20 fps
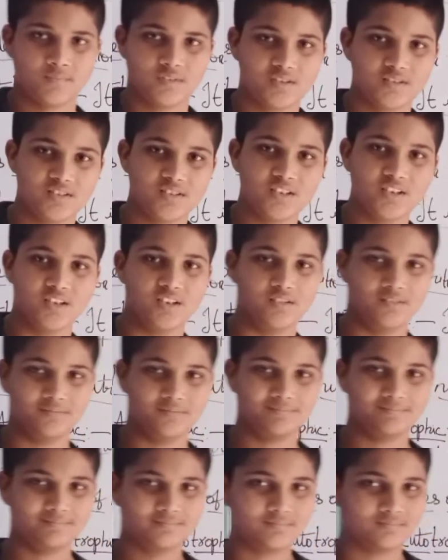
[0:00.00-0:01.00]
See here,
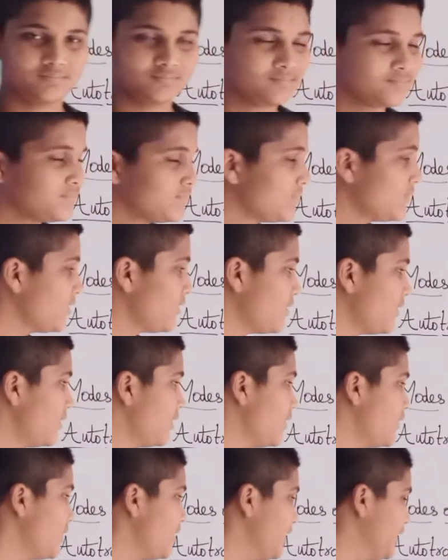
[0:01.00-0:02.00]

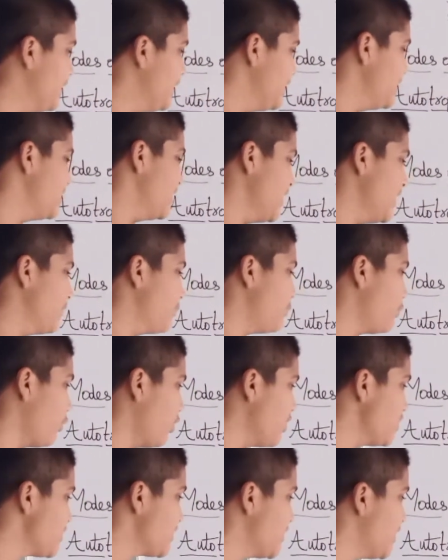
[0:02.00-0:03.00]
it is a
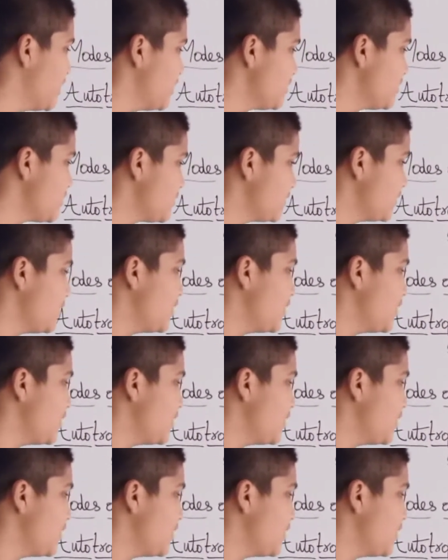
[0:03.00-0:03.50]
process